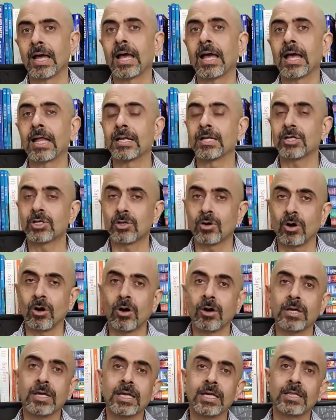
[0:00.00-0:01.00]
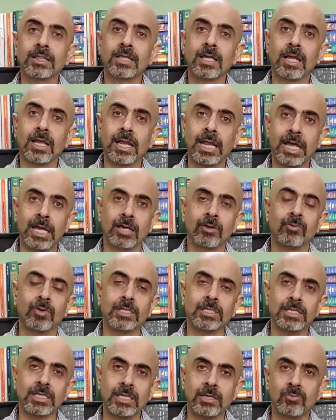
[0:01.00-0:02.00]
And talk in the
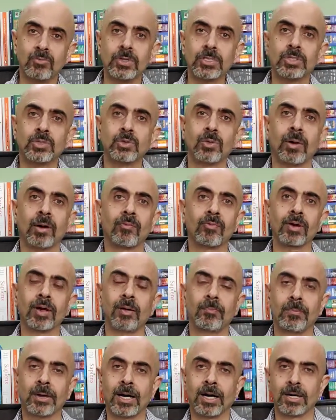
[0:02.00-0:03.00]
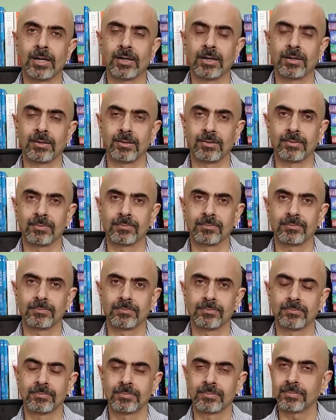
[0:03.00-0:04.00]
language in which you have command.
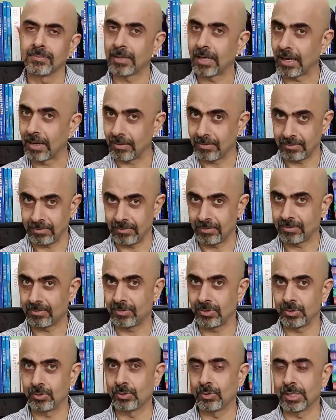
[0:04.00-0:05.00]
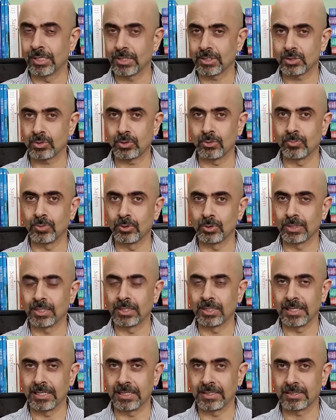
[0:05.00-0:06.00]
You understood both the
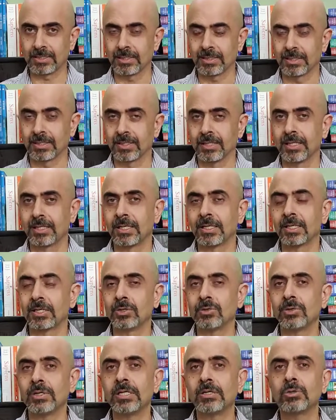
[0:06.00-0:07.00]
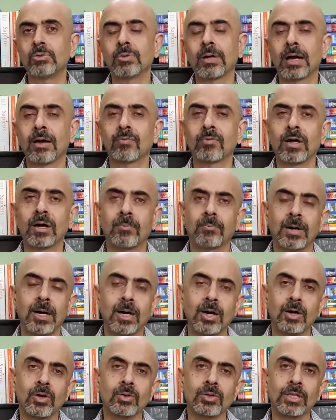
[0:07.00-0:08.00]
things. You need to have
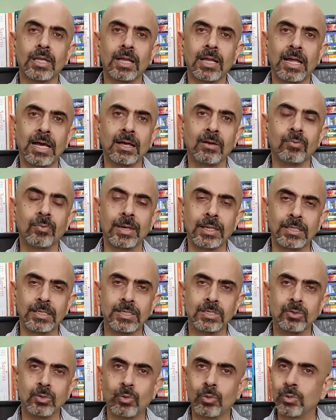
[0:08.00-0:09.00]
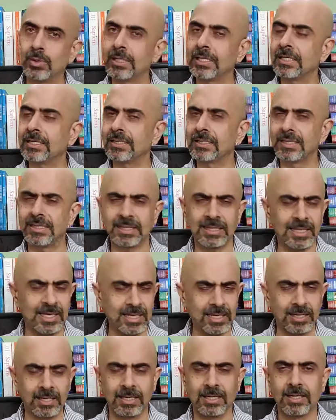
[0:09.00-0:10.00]
command on the language. Only
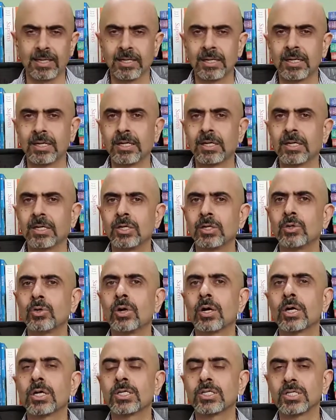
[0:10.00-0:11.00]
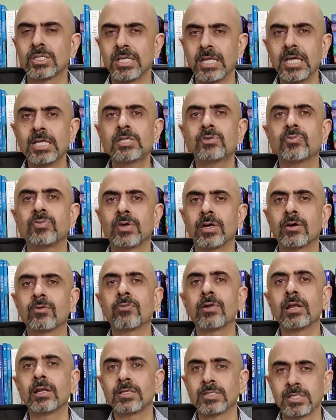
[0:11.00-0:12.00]
then your stage fear
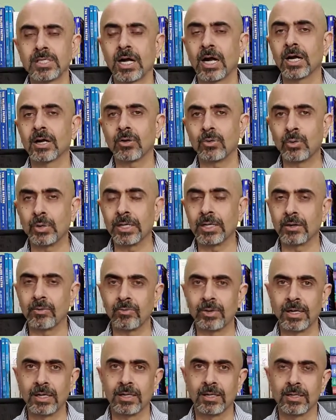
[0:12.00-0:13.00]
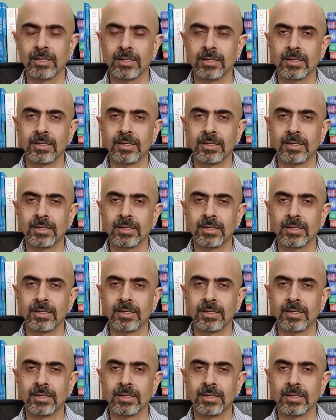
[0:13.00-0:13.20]
will start going away.